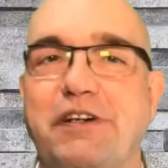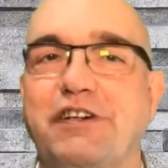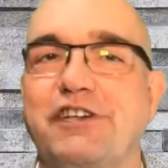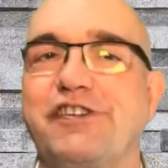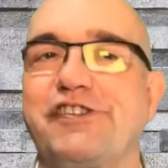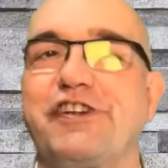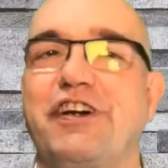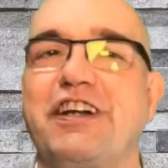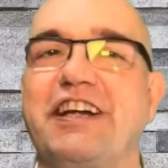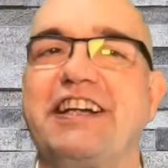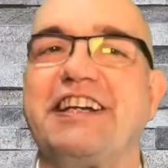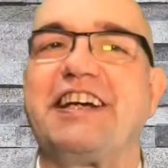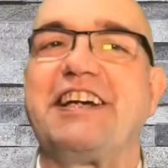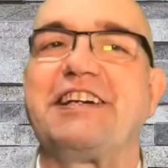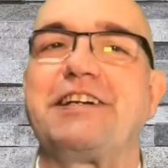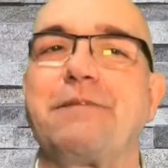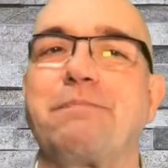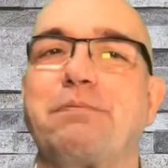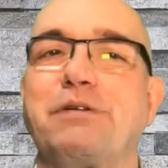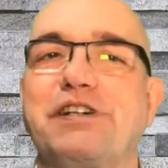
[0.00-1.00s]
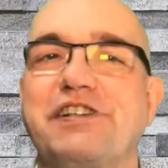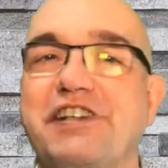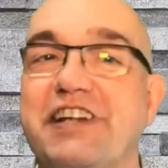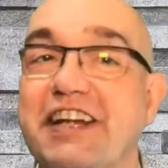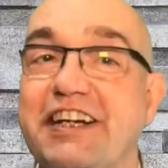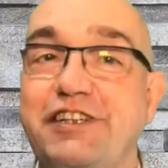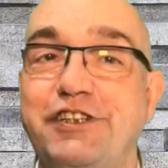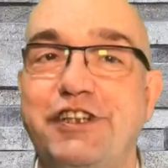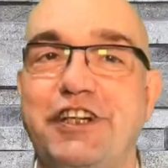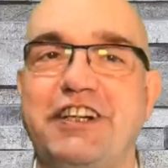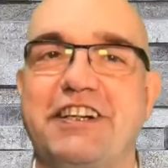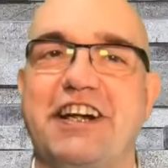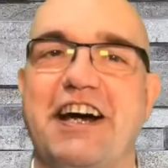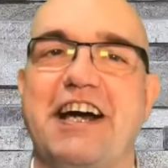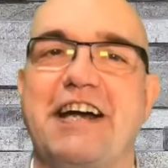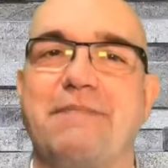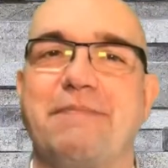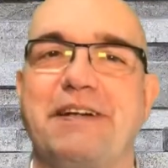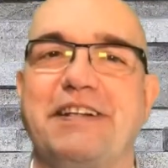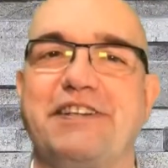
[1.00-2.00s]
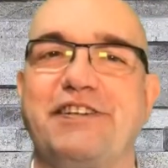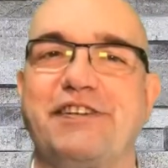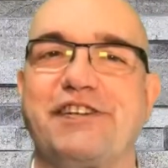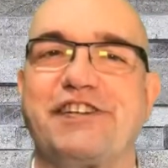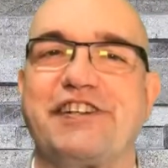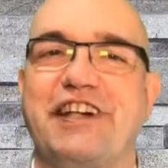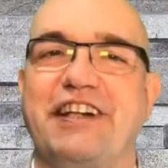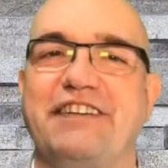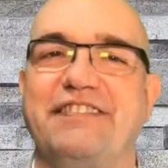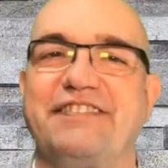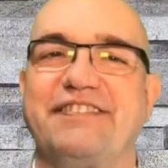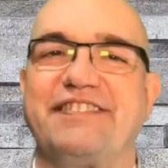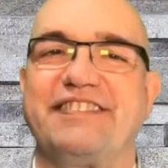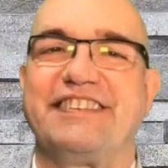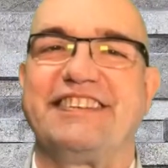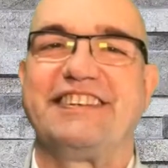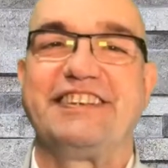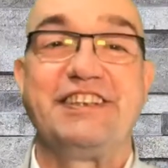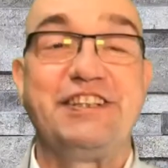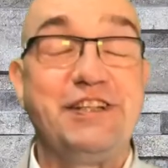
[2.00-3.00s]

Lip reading: a consolidated presidential diamond yourself.